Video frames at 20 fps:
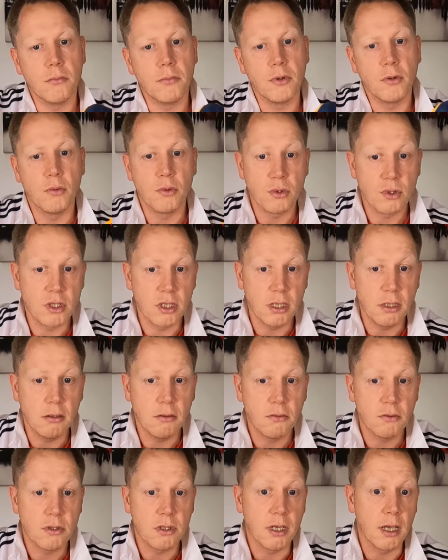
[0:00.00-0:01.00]
but we'll see
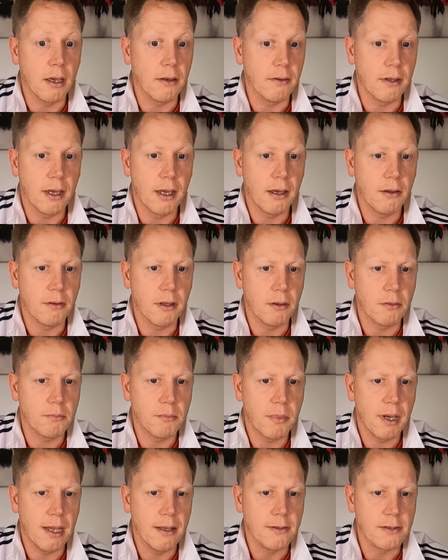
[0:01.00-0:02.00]
how that
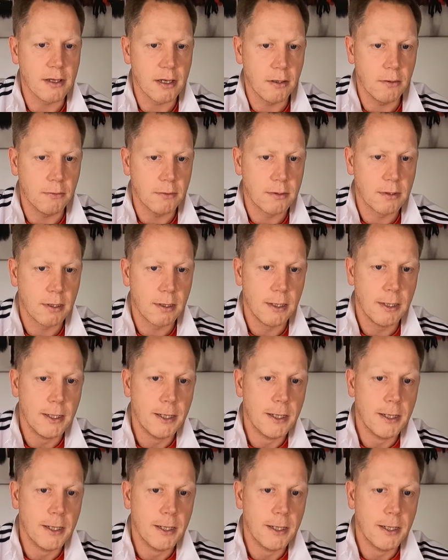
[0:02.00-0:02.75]
pans out.